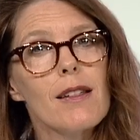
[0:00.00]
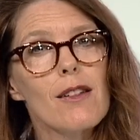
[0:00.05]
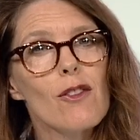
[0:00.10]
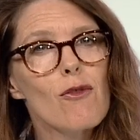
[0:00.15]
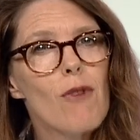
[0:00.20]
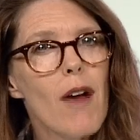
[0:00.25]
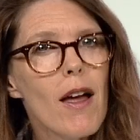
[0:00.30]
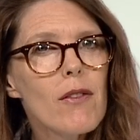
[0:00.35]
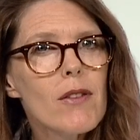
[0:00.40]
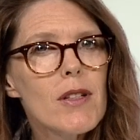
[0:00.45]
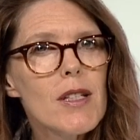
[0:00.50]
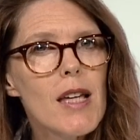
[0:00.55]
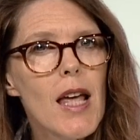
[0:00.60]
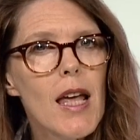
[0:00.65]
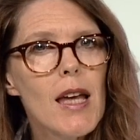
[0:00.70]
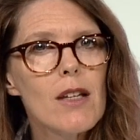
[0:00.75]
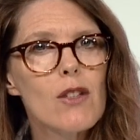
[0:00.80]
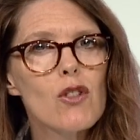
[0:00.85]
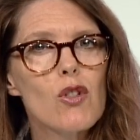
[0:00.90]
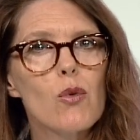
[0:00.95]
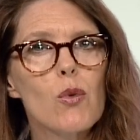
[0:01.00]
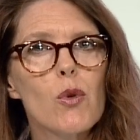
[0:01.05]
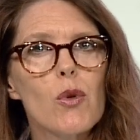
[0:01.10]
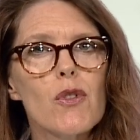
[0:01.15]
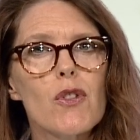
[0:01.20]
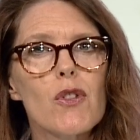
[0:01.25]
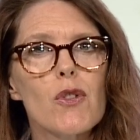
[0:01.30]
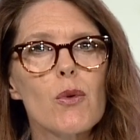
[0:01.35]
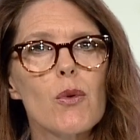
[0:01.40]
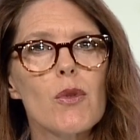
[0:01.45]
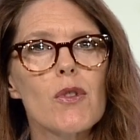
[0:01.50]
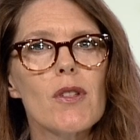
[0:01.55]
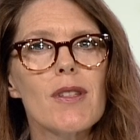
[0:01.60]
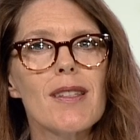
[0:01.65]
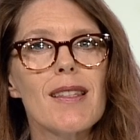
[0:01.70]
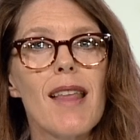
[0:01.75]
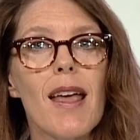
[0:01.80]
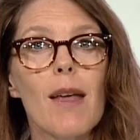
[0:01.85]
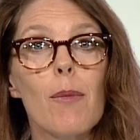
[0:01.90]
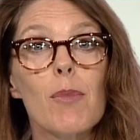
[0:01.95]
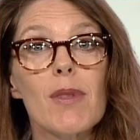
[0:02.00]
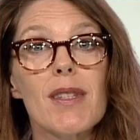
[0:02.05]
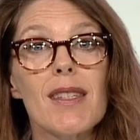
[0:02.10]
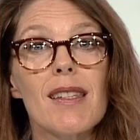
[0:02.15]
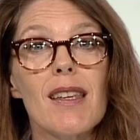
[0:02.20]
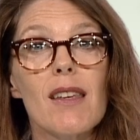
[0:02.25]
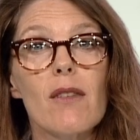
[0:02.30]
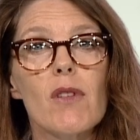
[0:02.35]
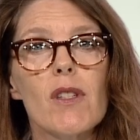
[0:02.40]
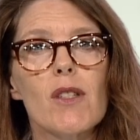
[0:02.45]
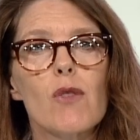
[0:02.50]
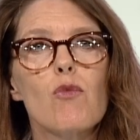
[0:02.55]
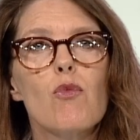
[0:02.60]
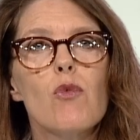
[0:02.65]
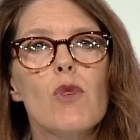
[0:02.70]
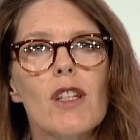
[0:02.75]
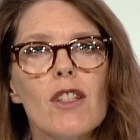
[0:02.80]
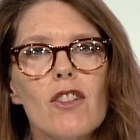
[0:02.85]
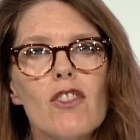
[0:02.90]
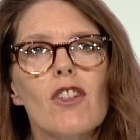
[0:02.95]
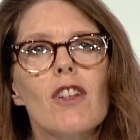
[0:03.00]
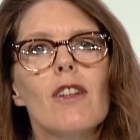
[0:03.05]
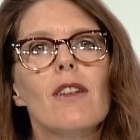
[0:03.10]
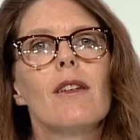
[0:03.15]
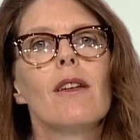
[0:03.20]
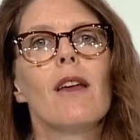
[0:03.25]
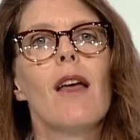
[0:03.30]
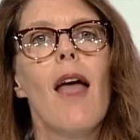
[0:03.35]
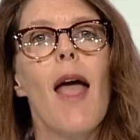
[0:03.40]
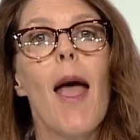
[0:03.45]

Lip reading: to gravitate towards sources they perceive as rich in